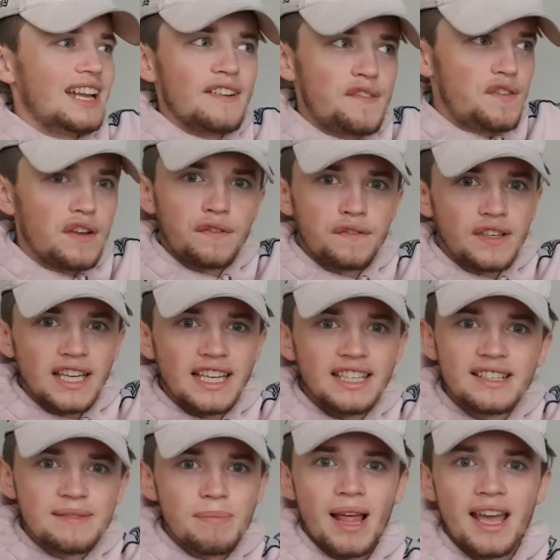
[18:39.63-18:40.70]

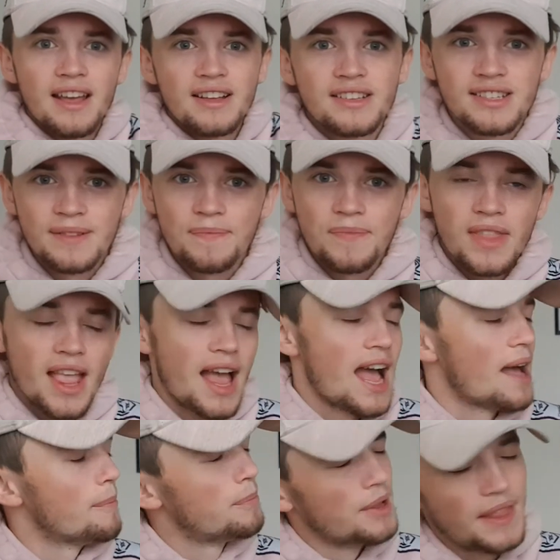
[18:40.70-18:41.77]
15 players,
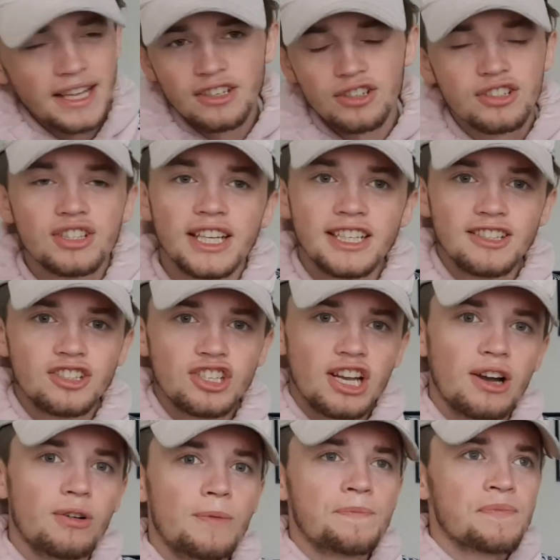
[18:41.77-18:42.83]
but they just didn't
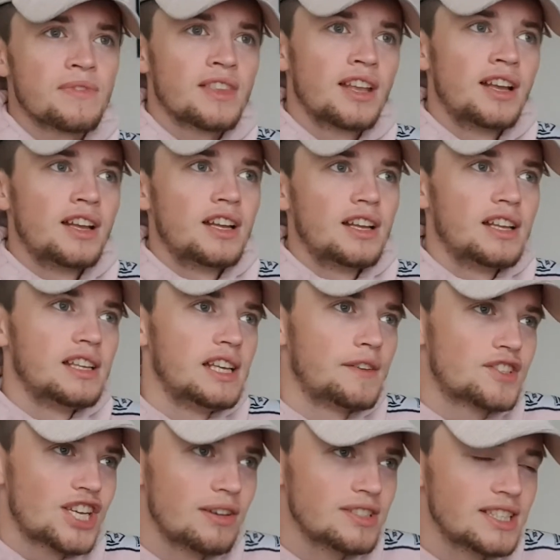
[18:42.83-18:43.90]
gel. If
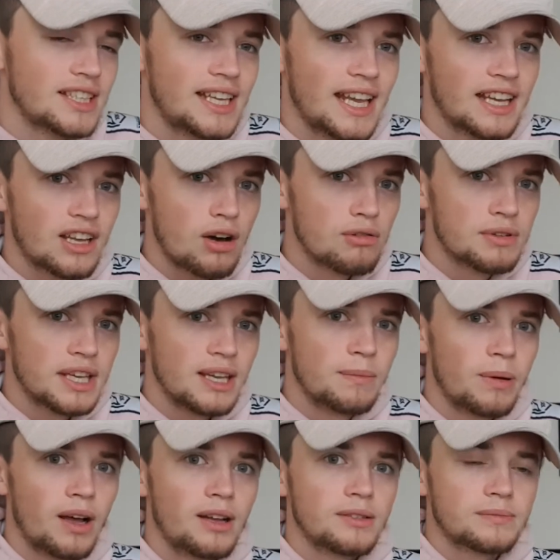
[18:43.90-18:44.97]
Chelsea get a
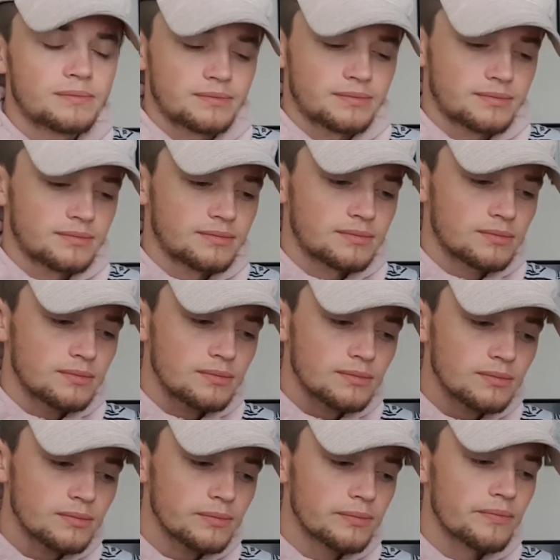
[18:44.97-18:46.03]
goalkeeper,
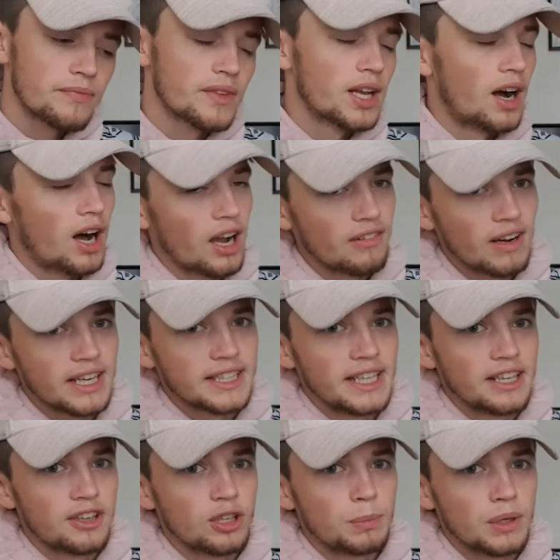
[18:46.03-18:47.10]
I reckon
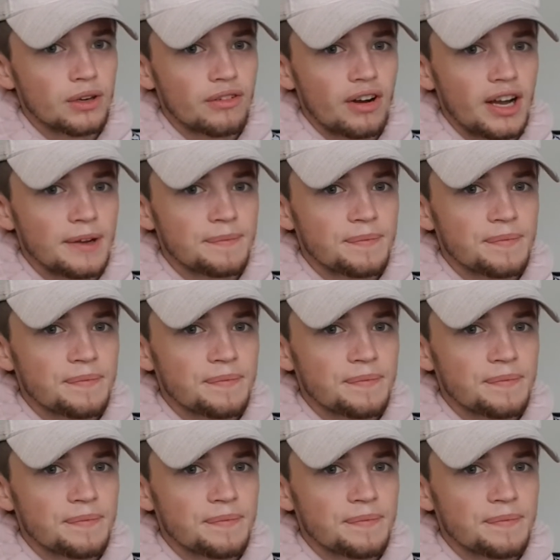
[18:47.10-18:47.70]
they could be all right.